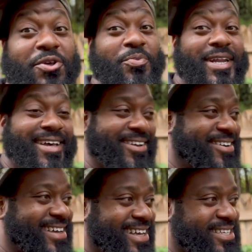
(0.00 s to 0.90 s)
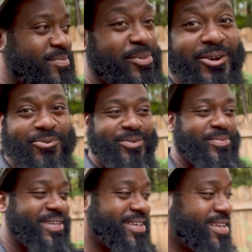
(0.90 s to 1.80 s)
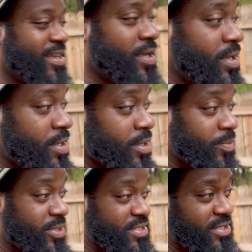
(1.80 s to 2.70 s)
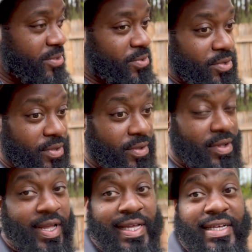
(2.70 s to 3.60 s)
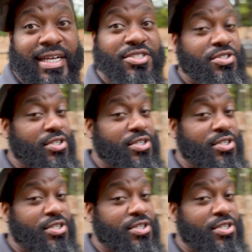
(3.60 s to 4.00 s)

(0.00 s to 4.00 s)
humid out here, guys, bear with me. But so, as you